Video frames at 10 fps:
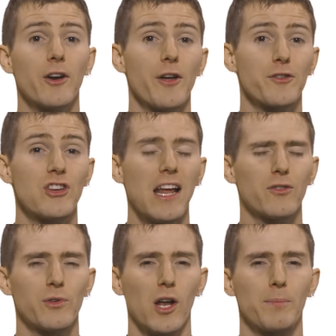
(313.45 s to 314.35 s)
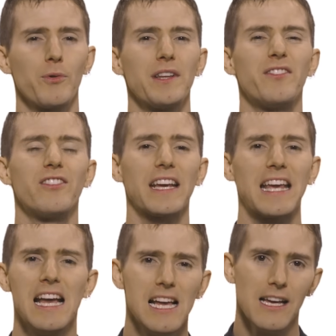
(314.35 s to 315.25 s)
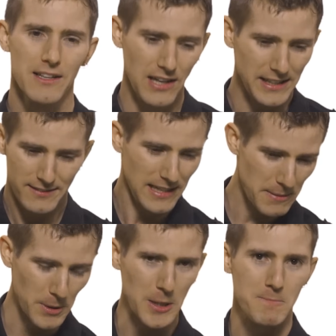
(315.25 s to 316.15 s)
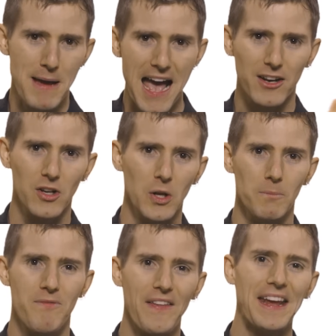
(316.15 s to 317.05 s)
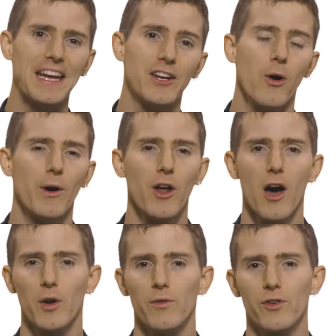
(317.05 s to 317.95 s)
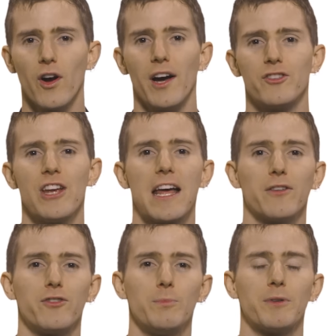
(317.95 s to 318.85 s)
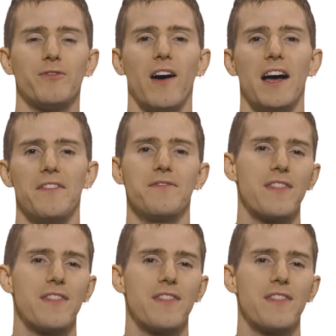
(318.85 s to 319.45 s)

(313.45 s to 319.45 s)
out our other channels, we've got a pretty sick lightsaber battle thing going on over on Channel Super Fun.